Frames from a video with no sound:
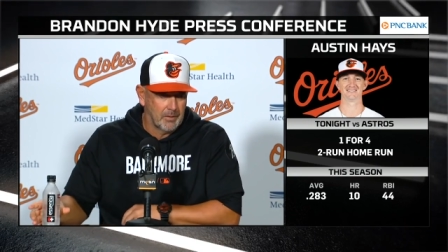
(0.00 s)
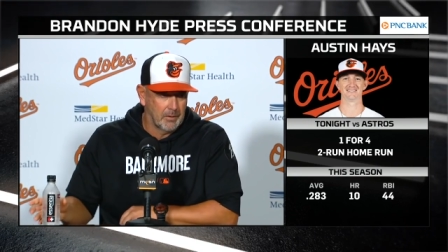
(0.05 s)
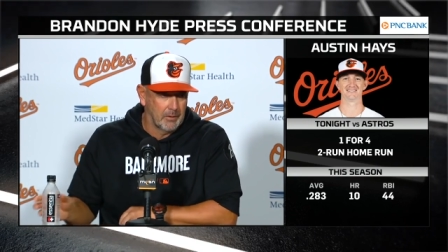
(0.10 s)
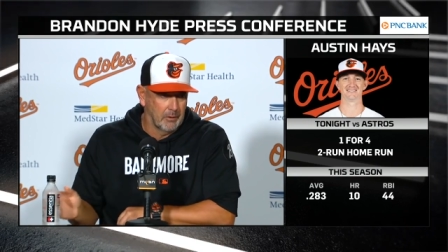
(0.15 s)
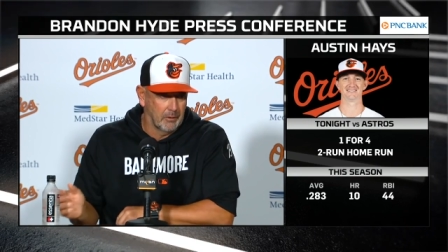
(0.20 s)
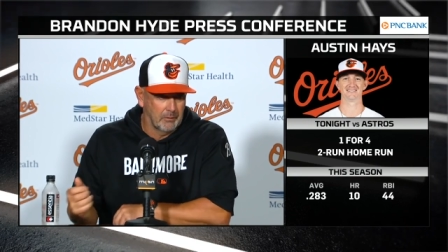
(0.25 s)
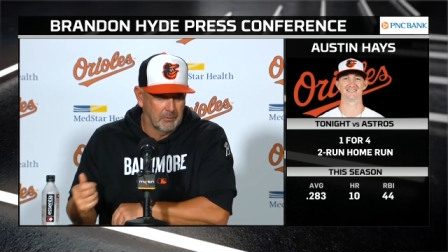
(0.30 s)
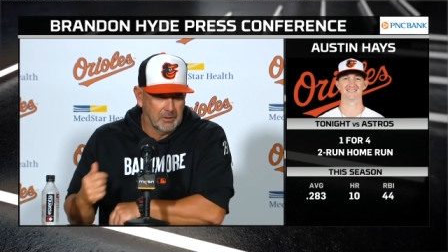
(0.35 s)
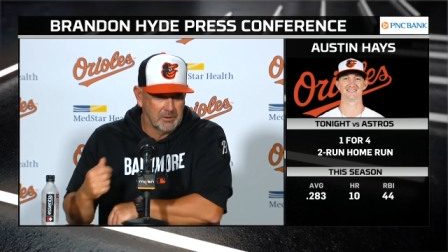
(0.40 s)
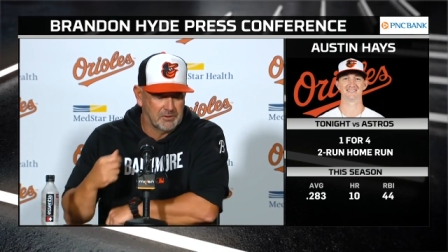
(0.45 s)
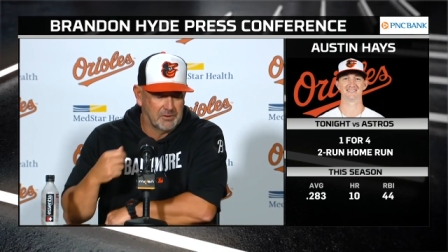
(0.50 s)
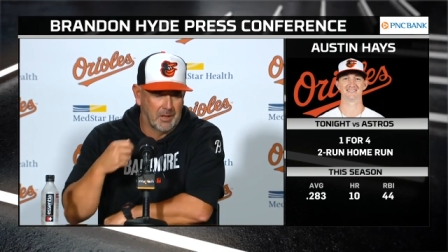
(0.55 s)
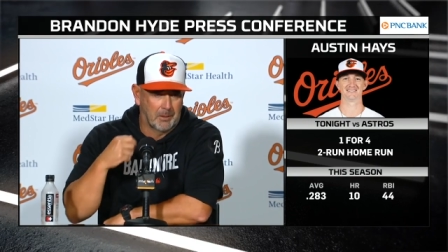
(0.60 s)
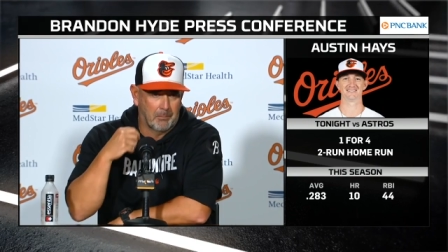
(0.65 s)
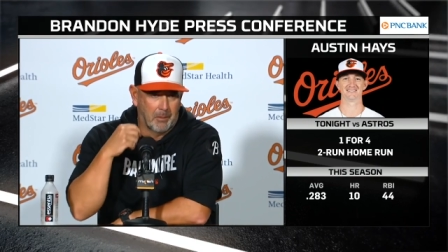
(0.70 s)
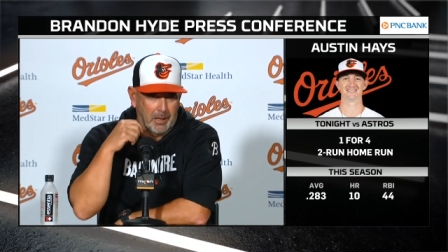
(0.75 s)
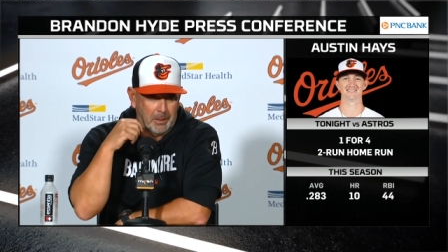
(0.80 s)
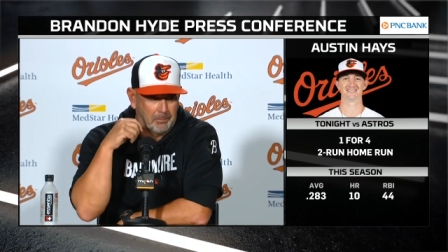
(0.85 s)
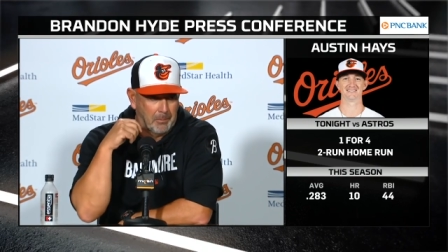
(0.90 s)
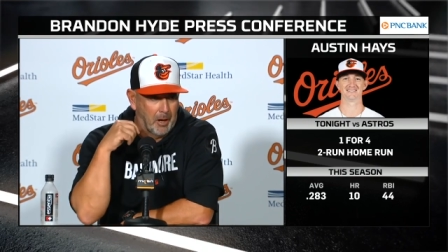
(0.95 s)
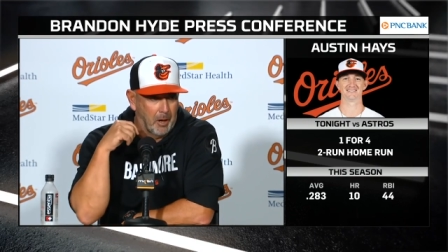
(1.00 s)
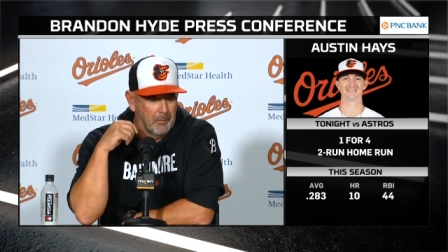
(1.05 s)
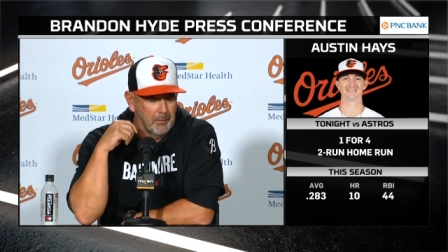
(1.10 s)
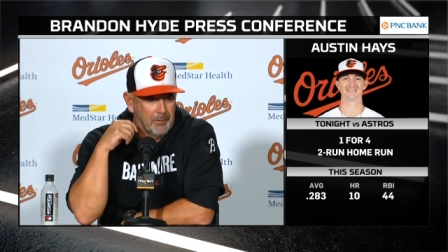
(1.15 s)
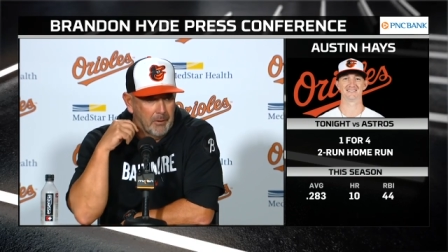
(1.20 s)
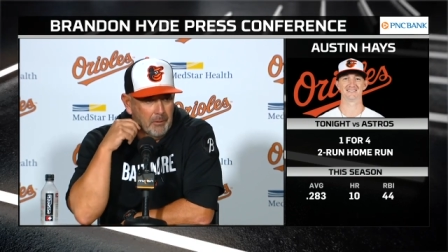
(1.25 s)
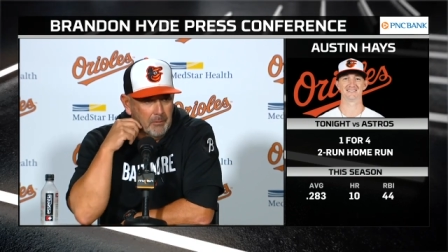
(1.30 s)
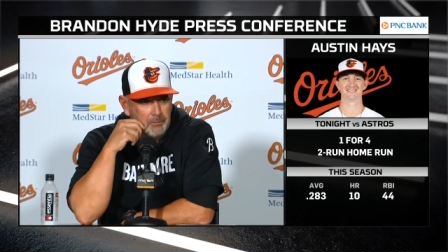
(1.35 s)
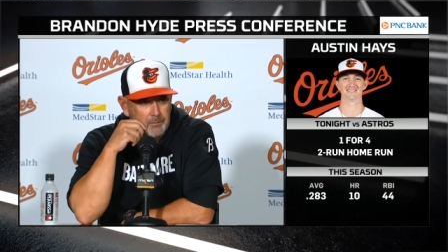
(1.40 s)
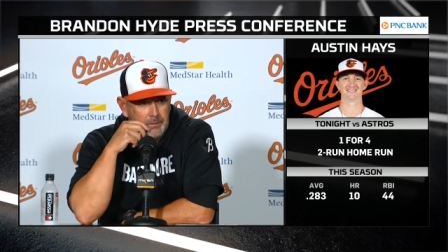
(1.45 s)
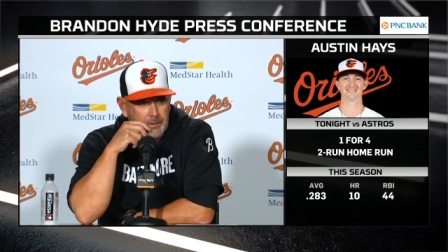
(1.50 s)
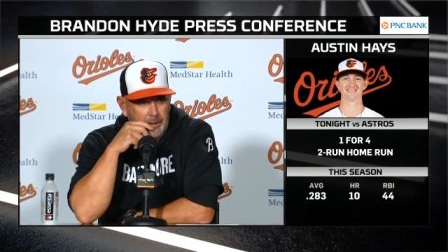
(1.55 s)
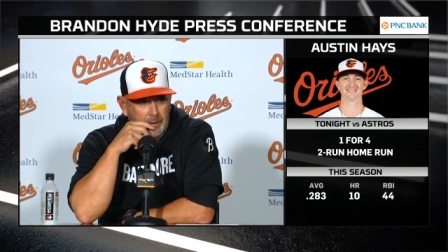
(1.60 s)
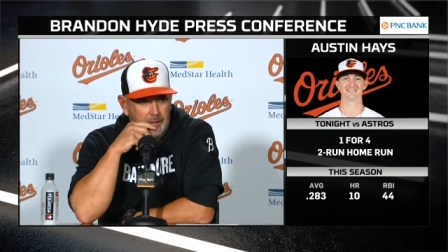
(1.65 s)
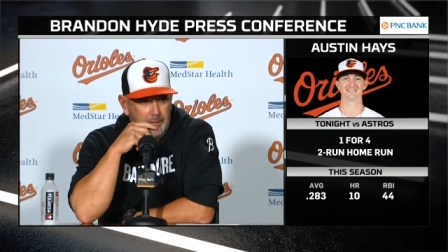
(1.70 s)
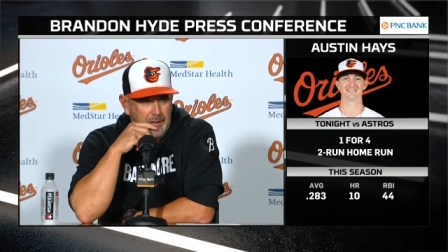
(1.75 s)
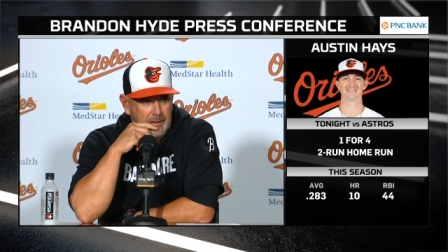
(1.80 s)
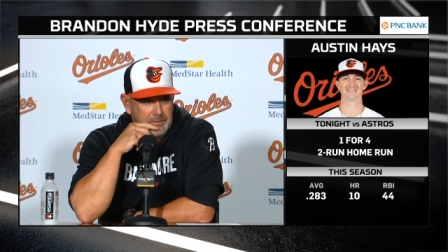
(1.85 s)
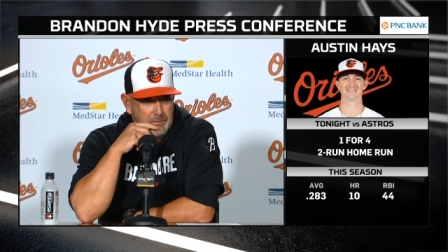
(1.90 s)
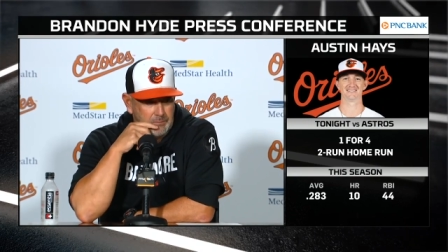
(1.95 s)
you know, extend Mike Baumann there,
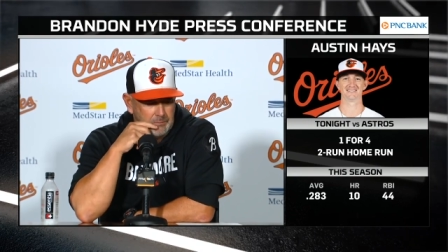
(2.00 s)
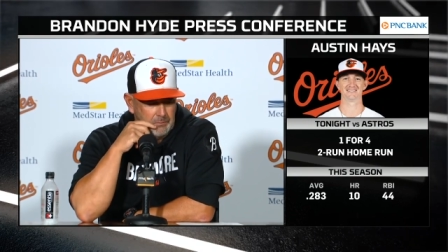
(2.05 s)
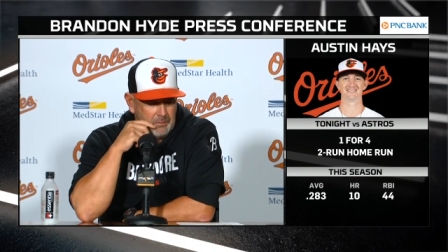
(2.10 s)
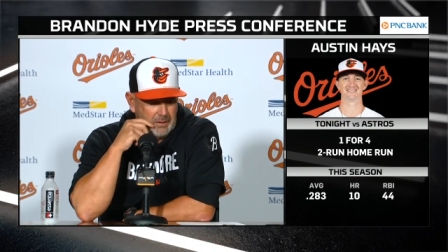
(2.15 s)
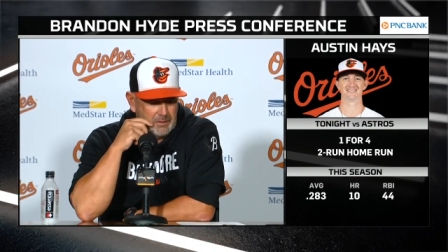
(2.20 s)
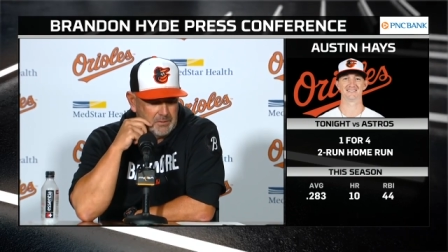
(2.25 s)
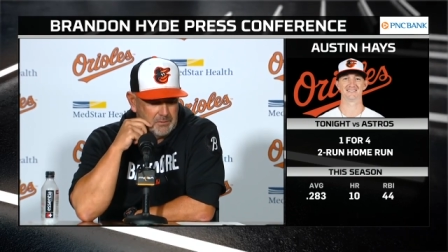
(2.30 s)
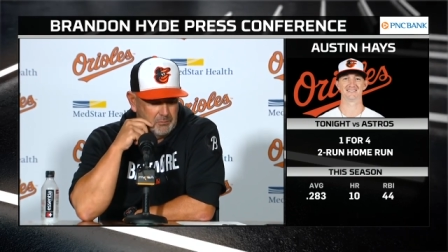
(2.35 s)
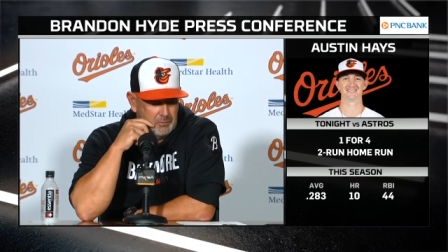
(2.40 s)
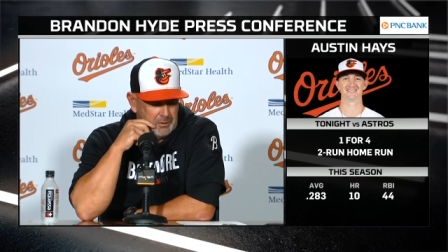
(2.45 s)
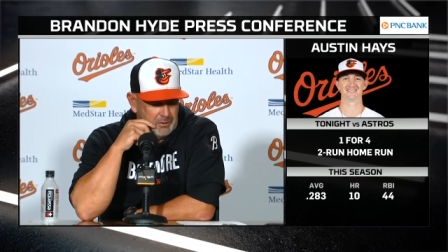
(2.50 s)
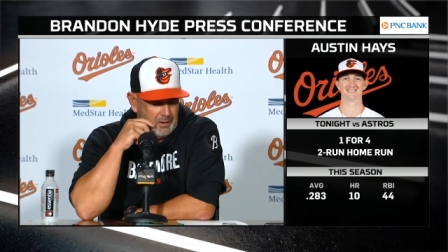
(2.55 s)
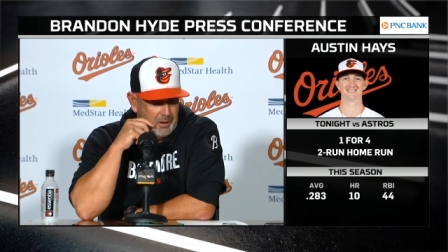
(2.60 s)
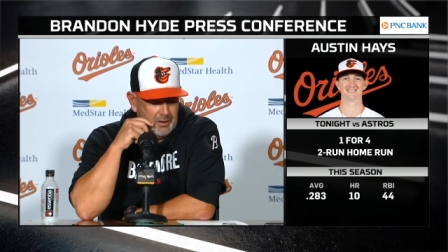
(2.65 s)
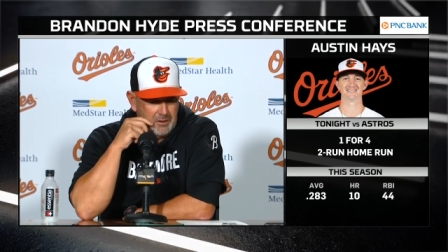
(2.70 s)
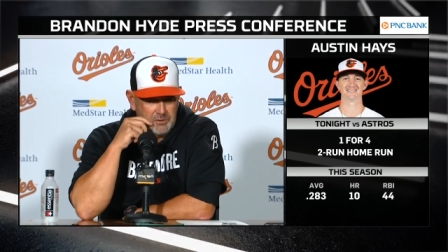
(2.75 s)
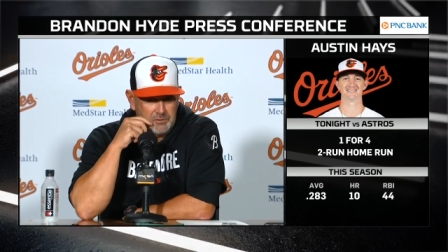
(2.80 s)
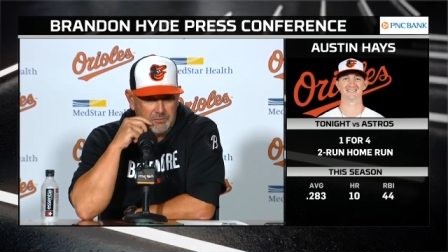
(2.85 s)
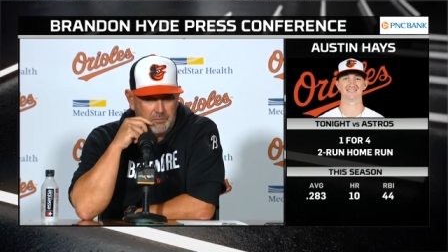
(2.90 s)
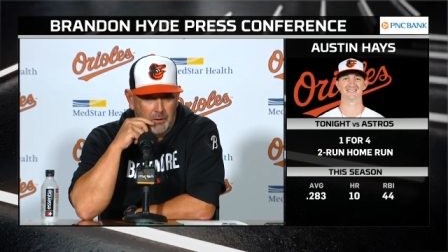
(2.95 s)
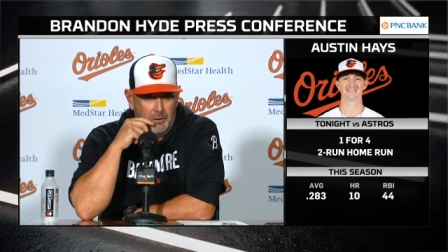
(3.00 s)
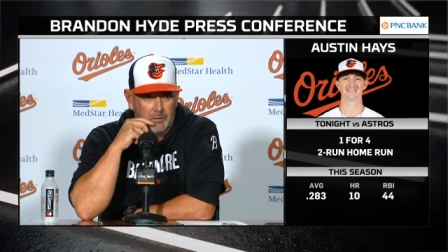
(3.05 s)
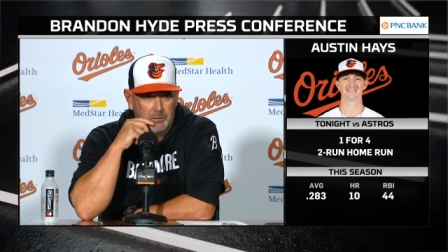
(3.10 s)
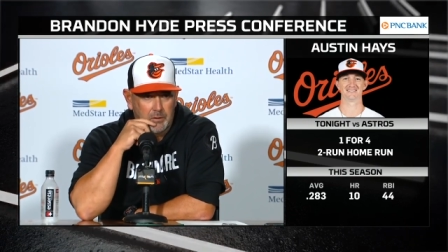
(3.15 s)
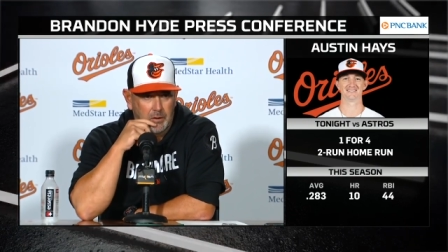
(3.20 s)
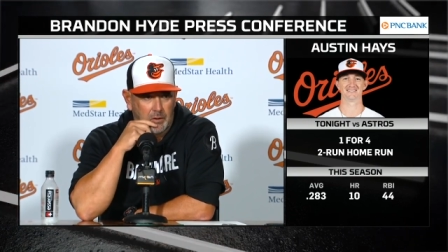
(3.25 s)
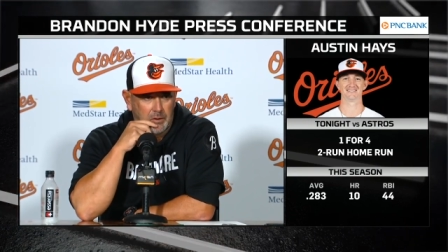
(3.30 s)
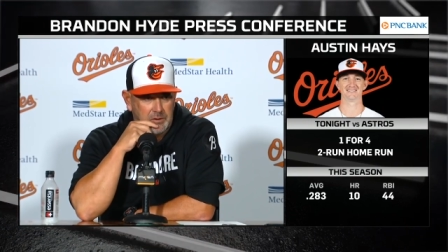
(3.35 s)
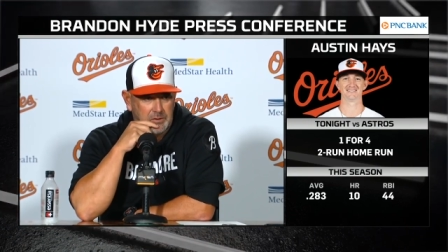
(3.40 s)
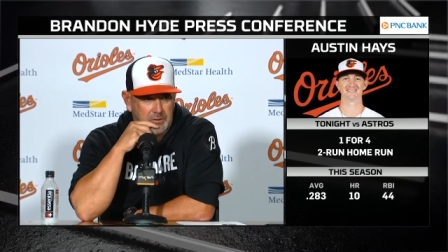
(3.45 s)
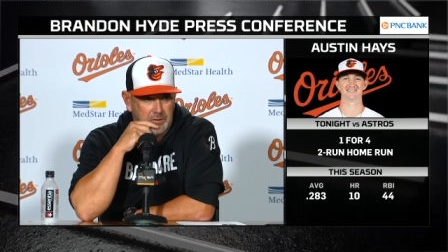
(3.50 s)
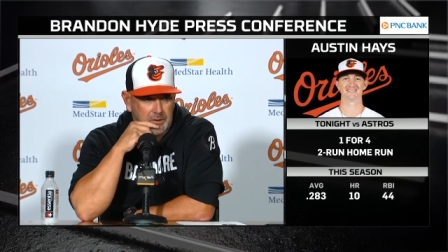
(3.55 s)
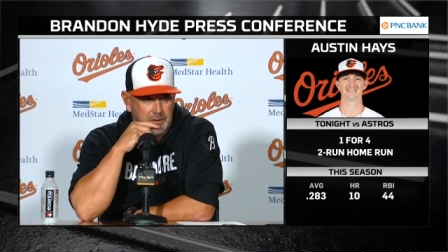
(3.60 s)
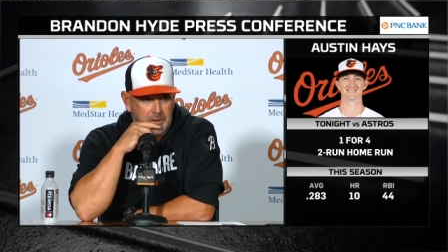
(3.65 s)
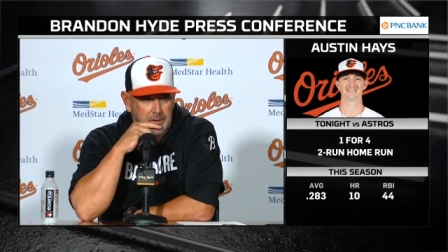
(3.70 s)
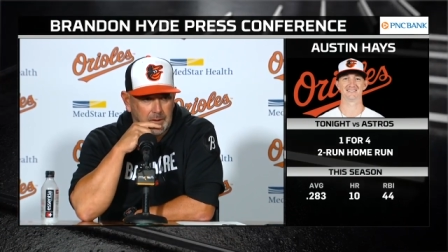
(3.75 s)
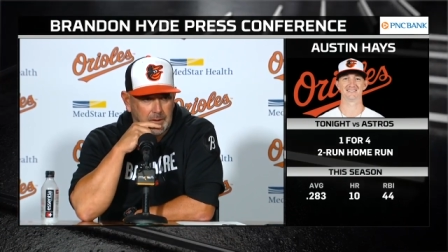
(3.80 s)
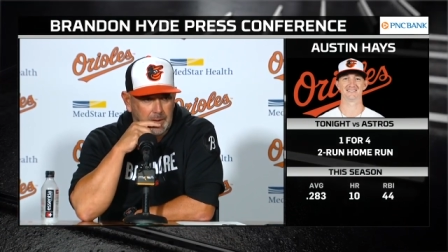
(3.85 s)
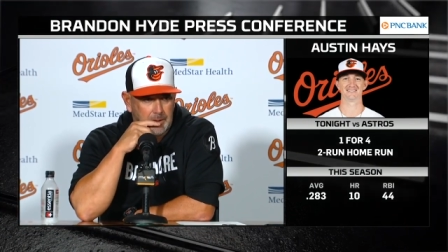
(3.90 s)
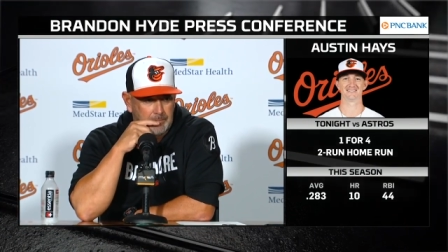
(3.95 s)
and that's that's really not his fault,
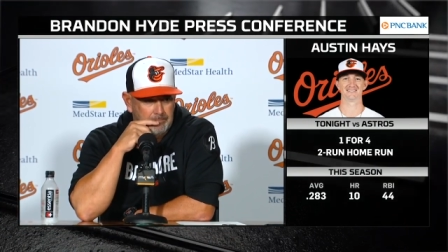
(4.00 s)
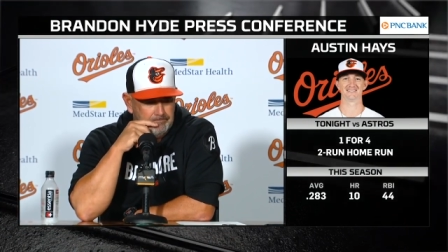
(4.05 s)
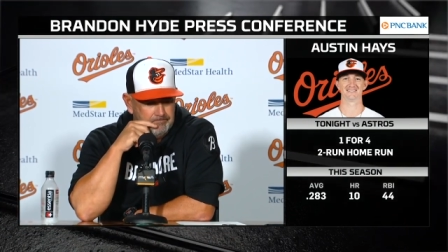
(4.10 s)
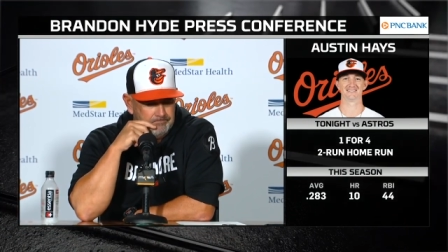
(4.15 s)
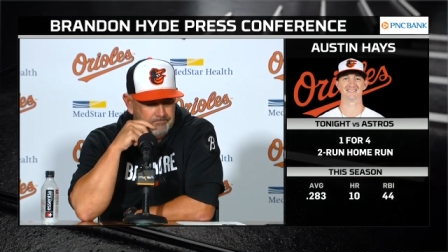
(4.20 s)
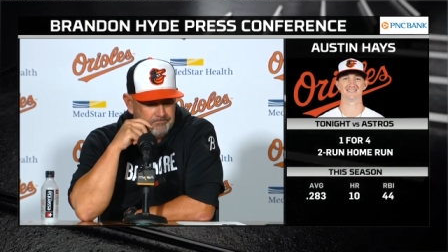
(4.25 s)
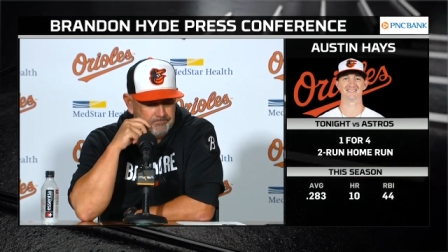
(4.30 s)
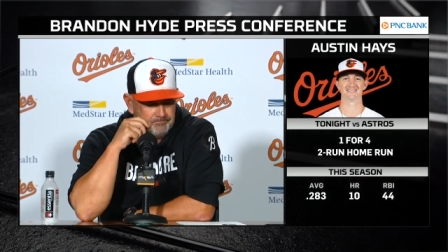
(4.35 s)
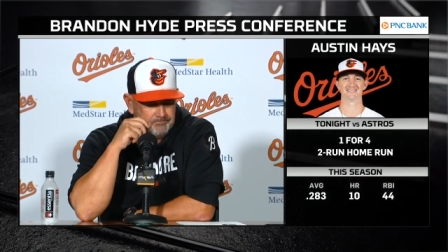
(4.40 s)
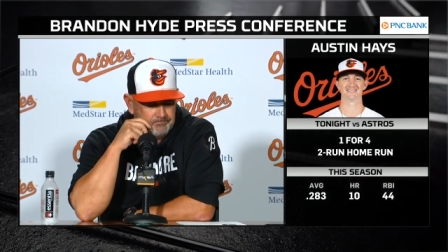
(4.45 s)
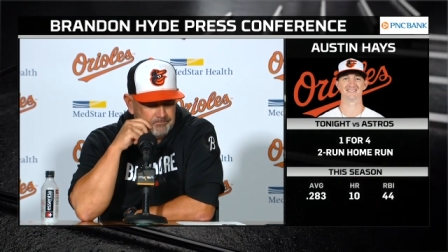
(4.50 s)
honestly. Um,